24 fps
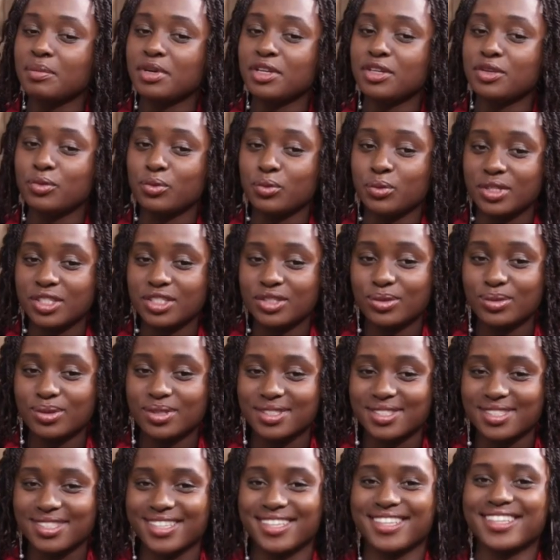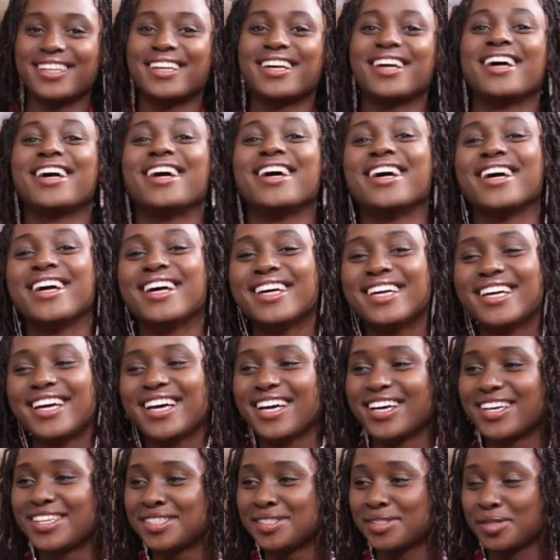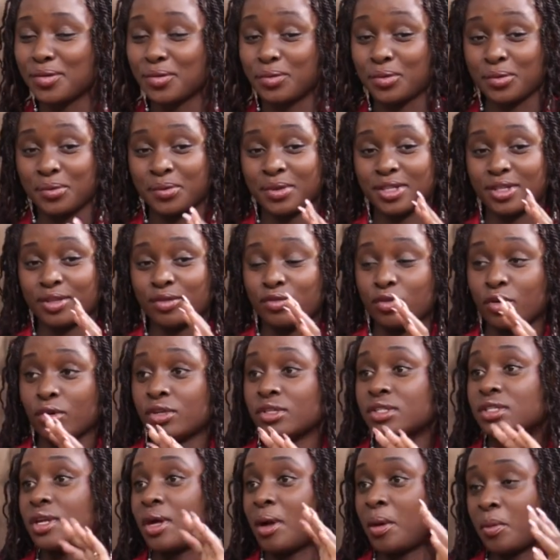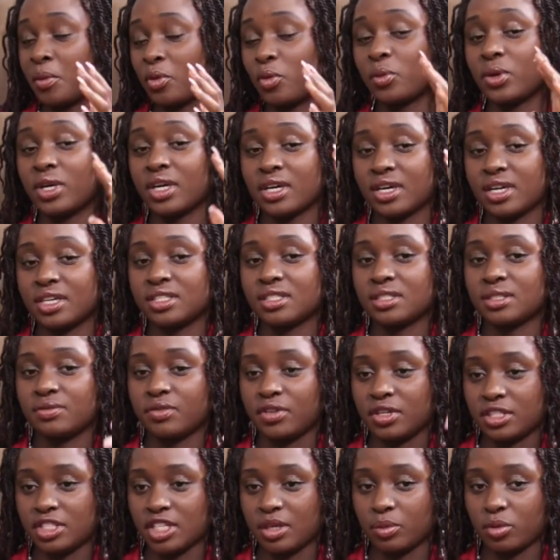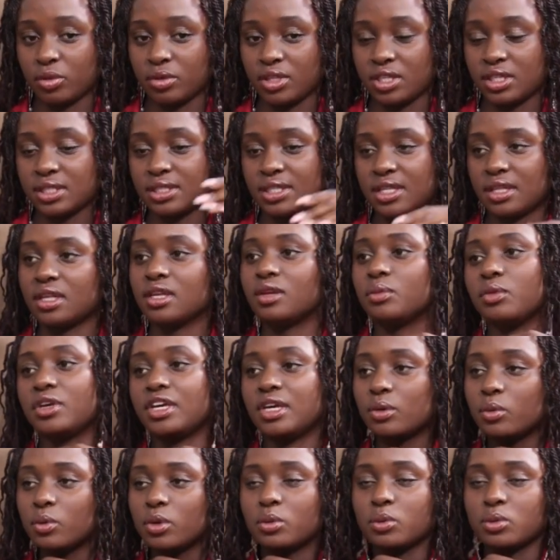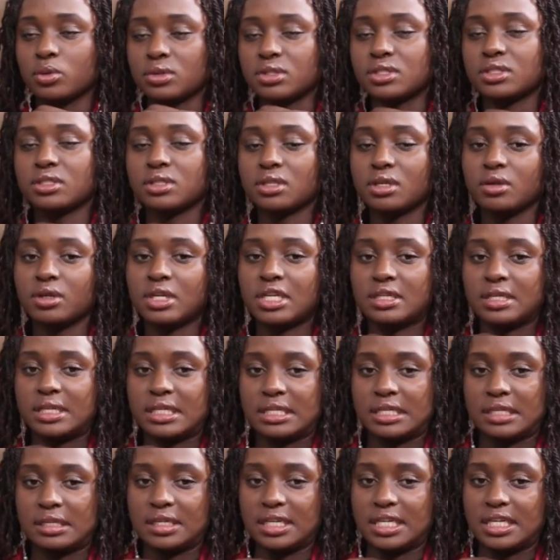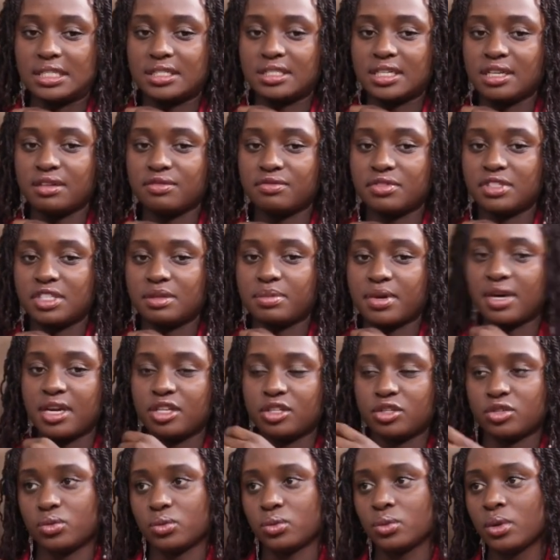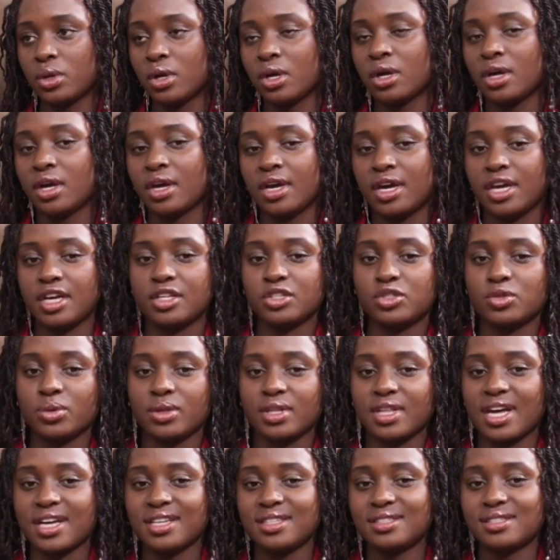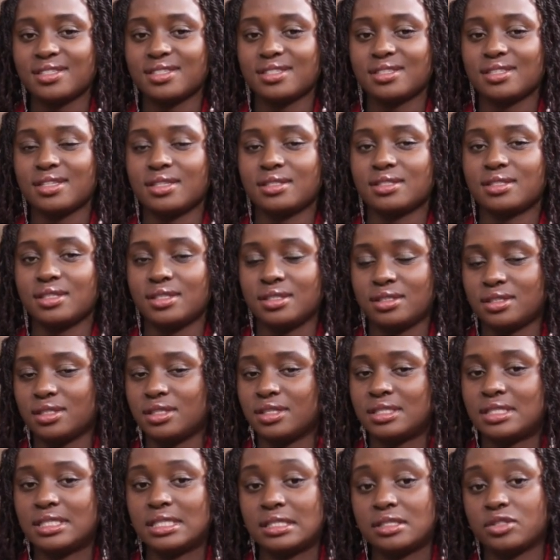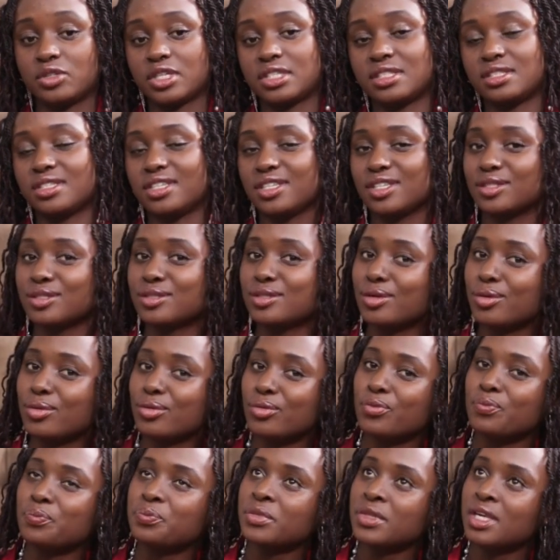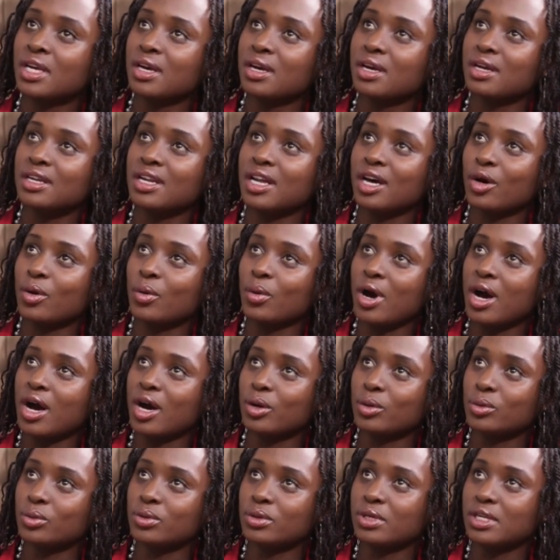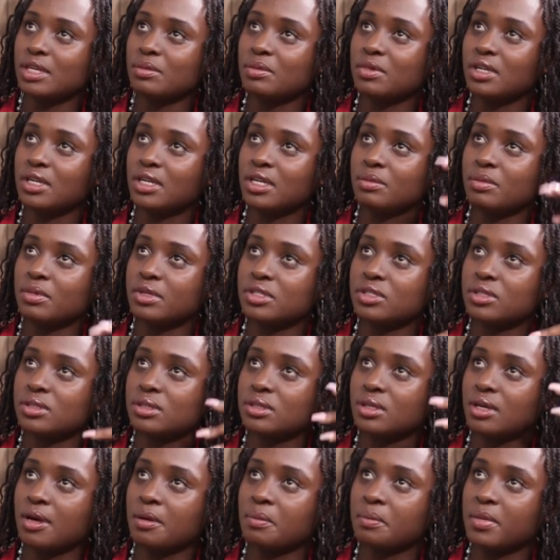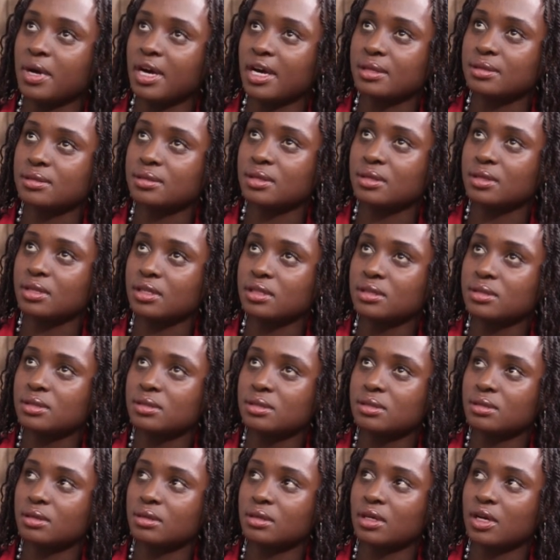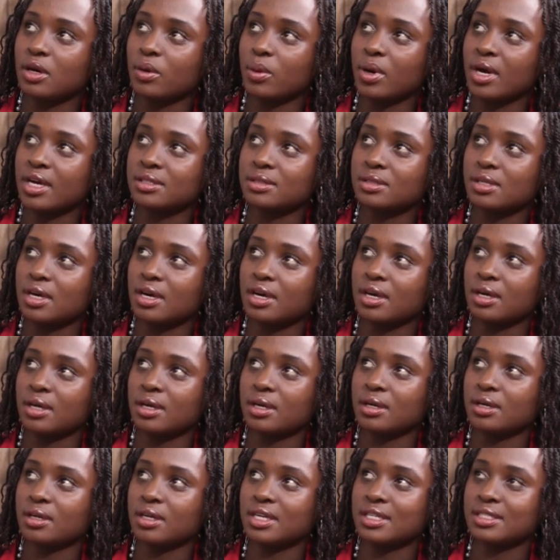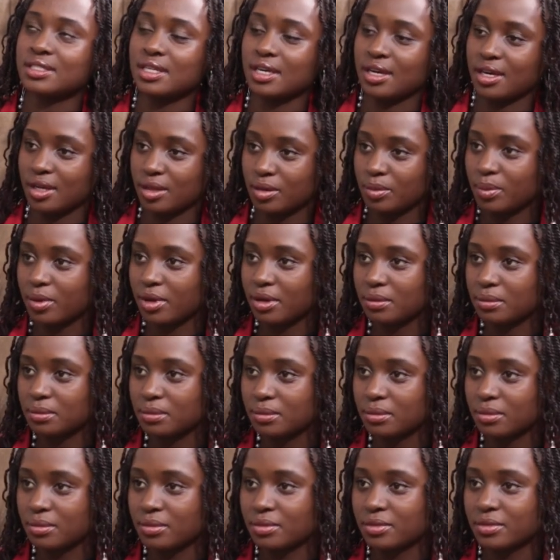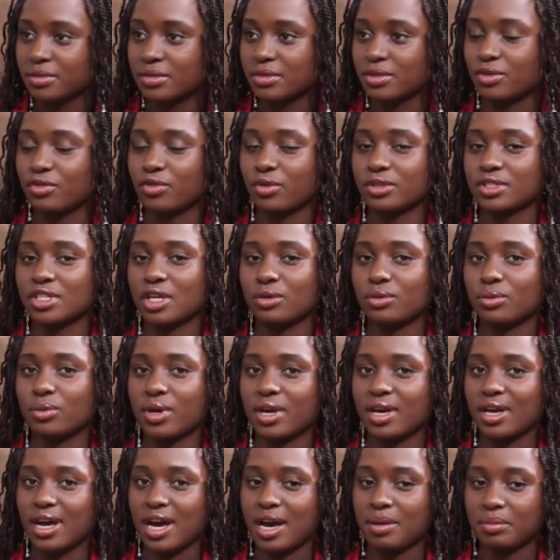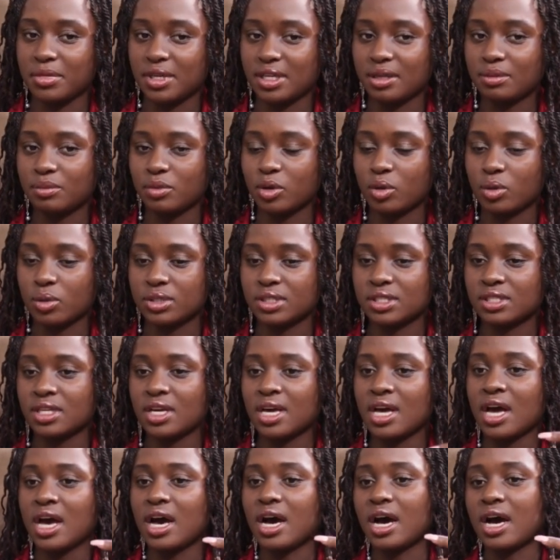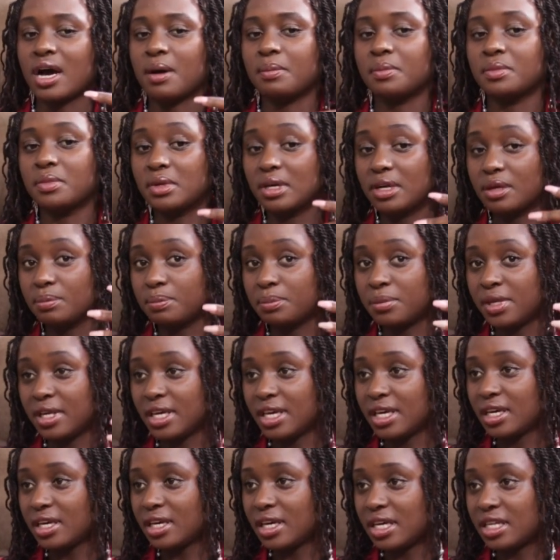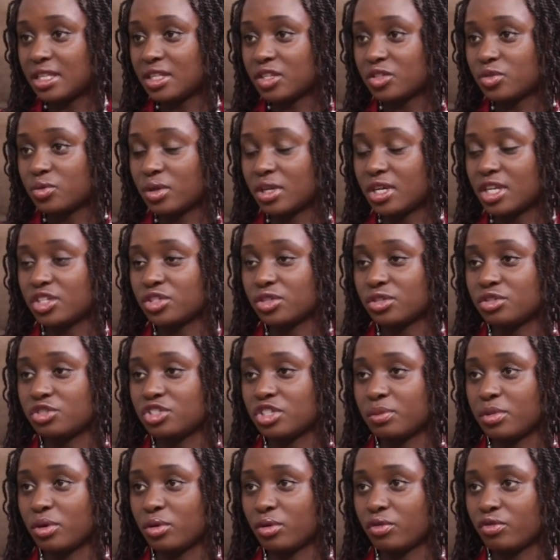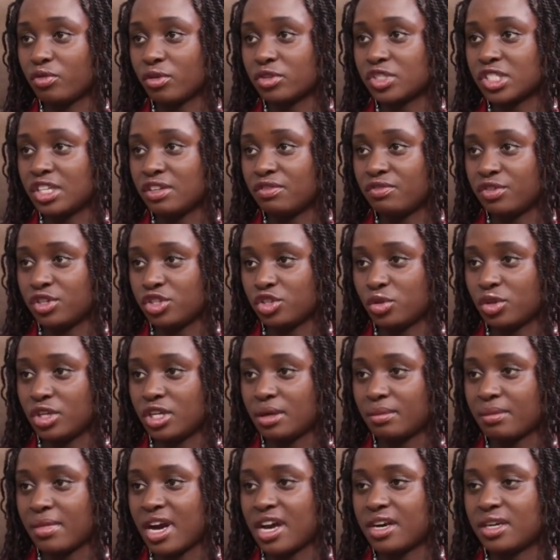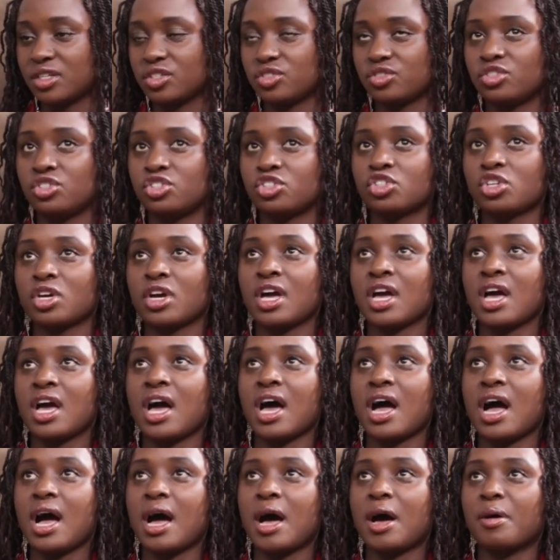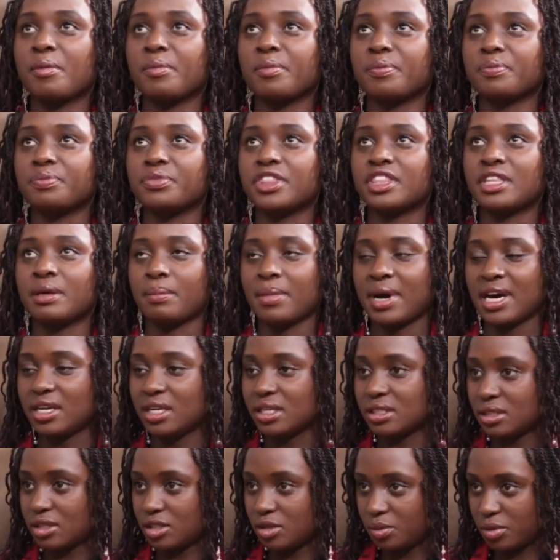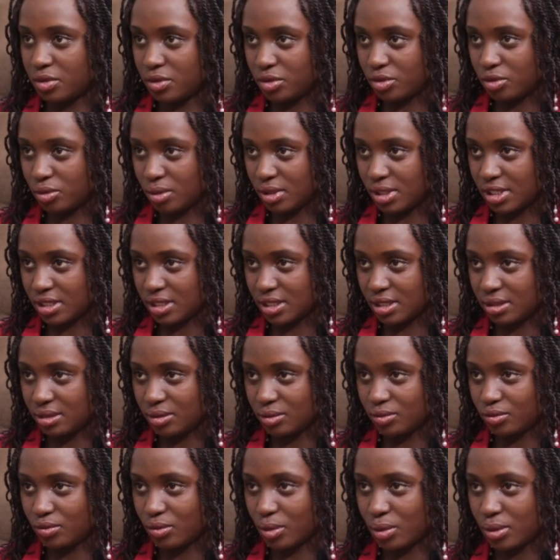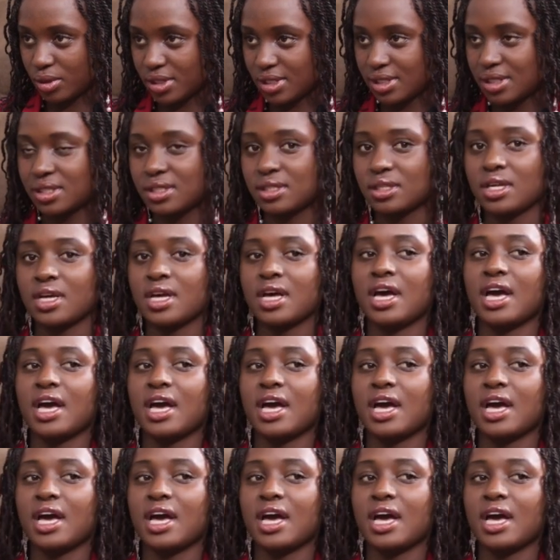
I mean, we should. So we will, of course. We can just finish up on this, and then maybe we would really delve deep into that. It's interesting. So now, how? Let me just ask this now as a helper. Of course, how do I come in? Because being in this relationship and, of course, envisioning marriage, the man is a spiritual leader, of course.